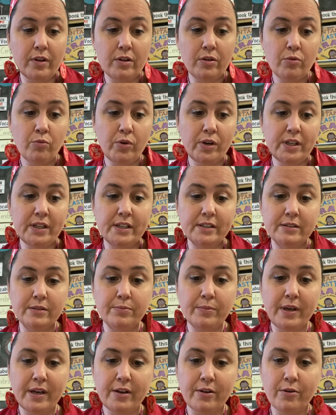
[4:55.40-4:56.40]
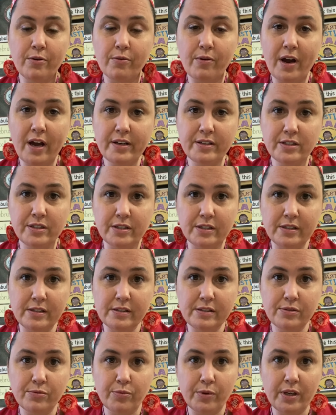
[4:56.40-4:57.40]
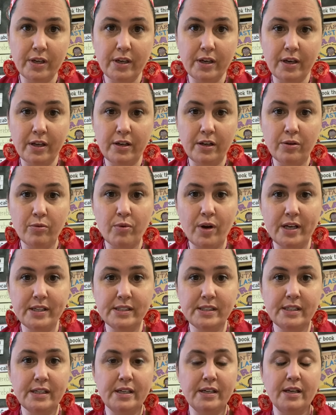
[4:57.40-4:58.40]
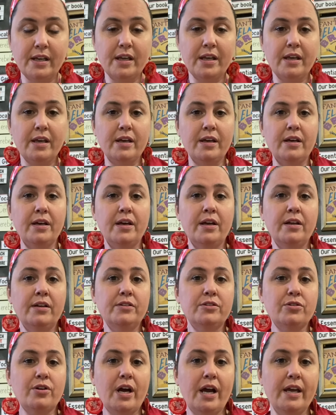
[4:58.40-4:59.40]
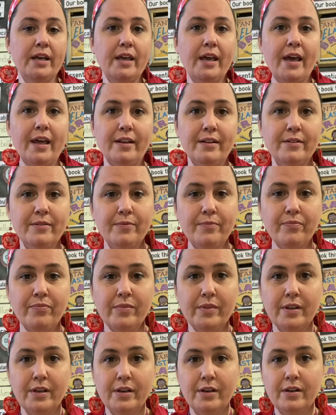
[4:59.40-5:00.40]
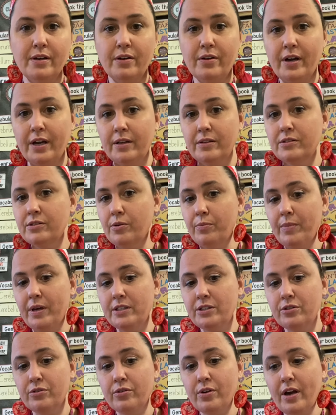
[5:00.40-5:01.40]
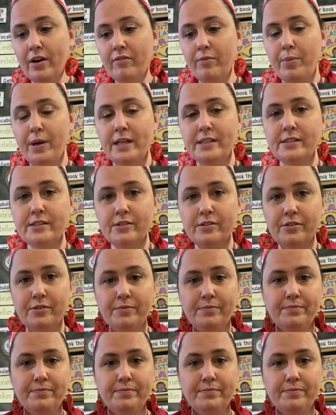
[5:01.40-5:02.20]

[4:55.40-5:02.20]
we need to make corrections, we can erase it and try again. All right, so make sure you have a pencil.